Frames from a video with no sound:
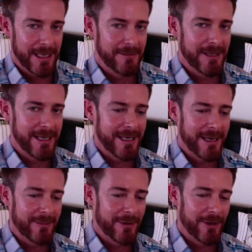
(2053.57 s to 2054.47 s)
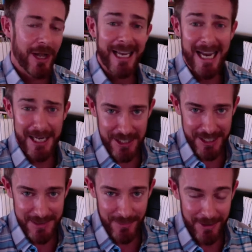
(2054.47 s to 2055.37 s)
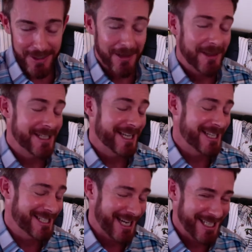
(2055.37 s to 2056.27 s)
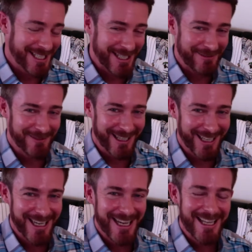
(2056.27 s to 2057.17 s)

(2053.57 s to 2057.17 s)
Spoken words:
like any G-spot, these are sensitive.